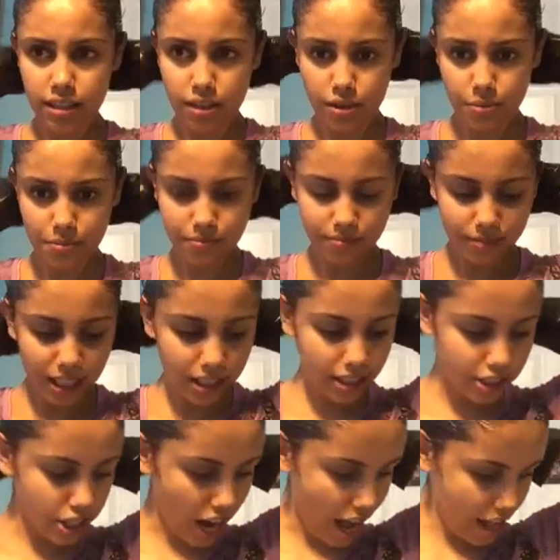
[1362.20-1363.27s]
Go
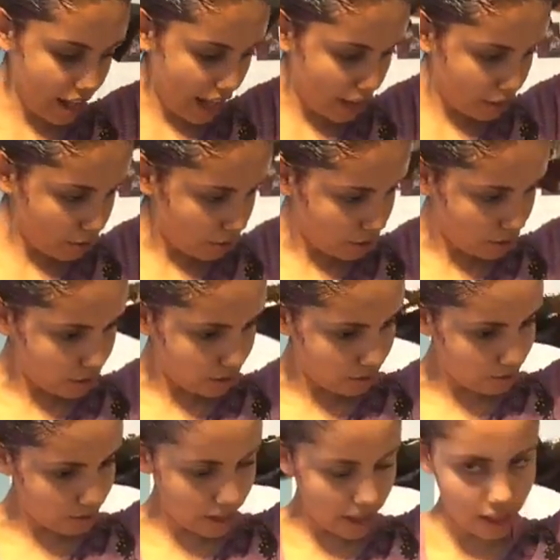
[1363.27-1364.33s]
try. I told you to
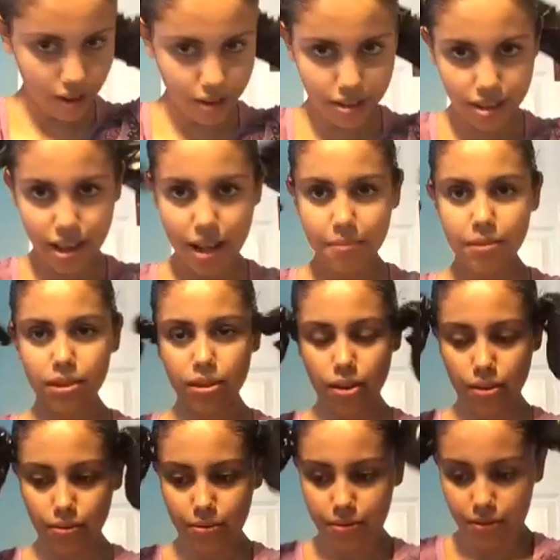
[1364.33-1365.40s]
do that a long time
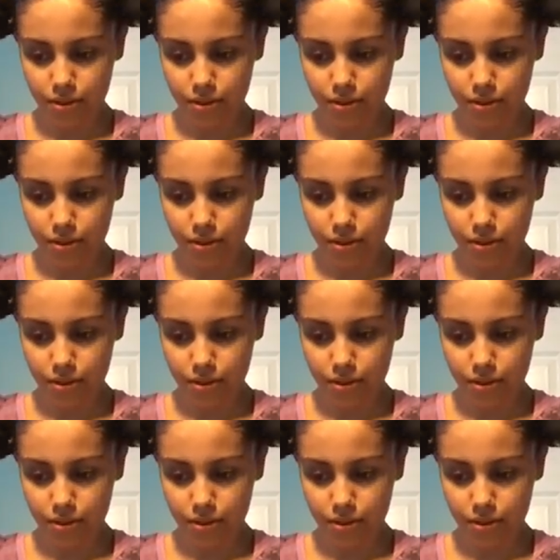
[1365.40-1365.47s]
ago.